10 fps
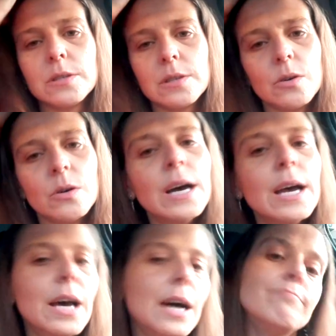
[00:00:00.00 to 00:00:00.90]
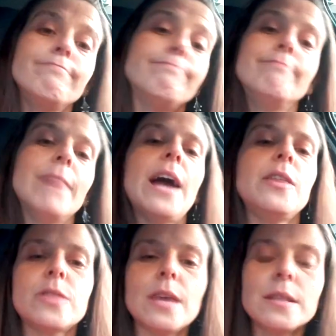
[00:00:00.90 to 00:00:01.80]
So I
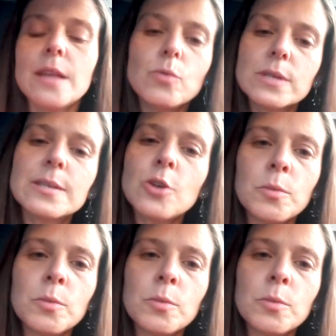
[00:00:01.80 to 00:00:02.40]
think there was so